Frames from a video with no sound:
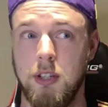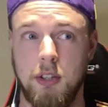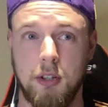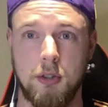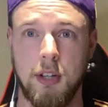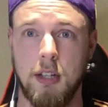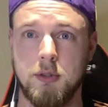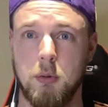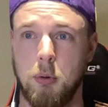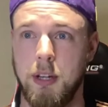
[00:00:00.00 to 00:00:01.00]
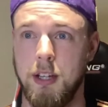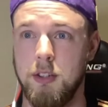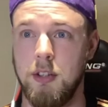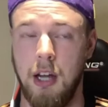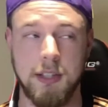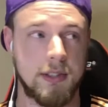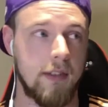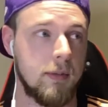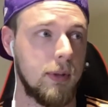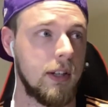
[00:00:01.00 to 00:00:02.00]
in the year 2000, where we had
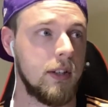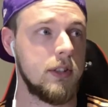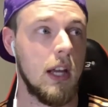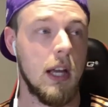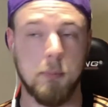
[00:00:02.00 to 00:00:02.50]
7 players,